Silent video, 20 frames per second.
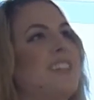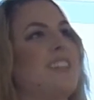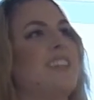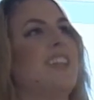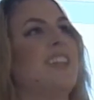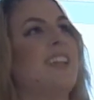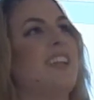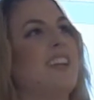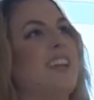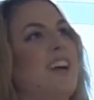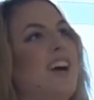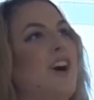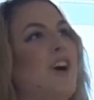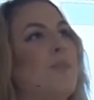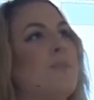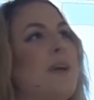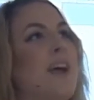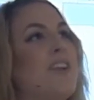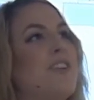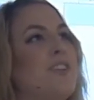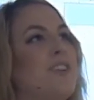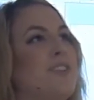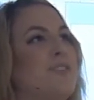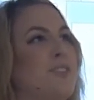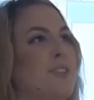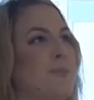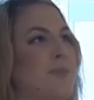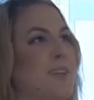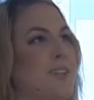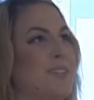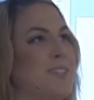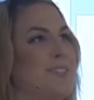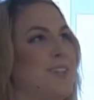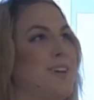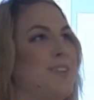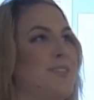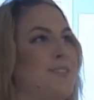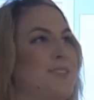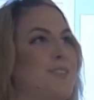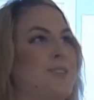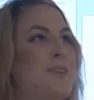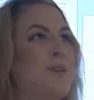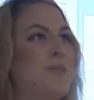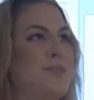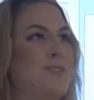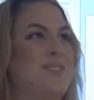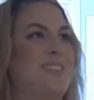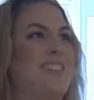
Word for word: Cindy, how bad are you gonna feel about yourself if you don't?